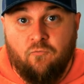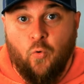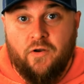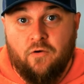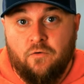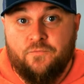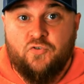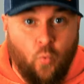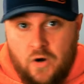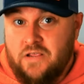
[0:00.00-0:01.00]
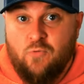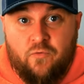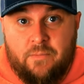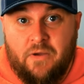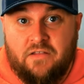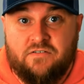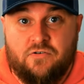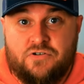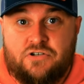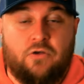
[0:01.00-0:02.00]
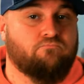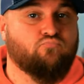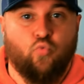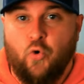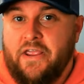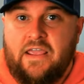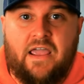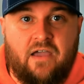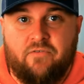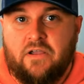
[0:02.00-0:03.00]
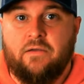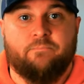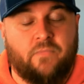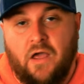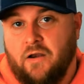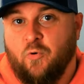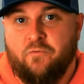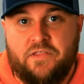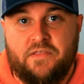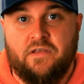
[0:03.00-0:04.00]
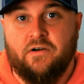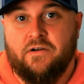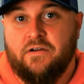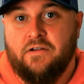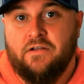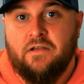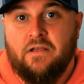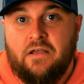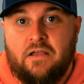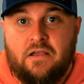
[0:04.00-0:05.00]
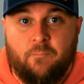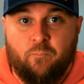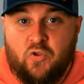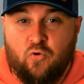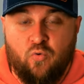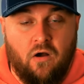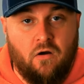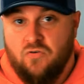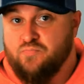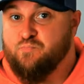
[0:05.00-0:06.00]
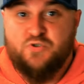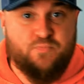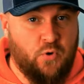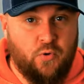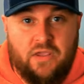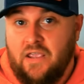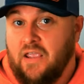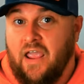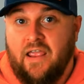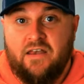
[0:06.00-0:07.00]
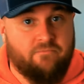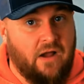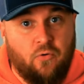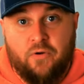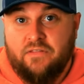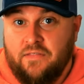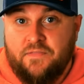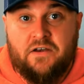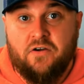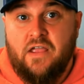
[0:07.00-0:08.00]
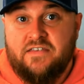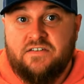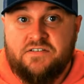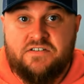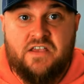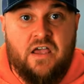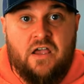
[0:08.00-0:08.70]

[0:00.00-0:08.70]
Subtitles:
of one of 20 movie monsters wreaking havoc on a movie theater. You are spooking and devouring the theater guests,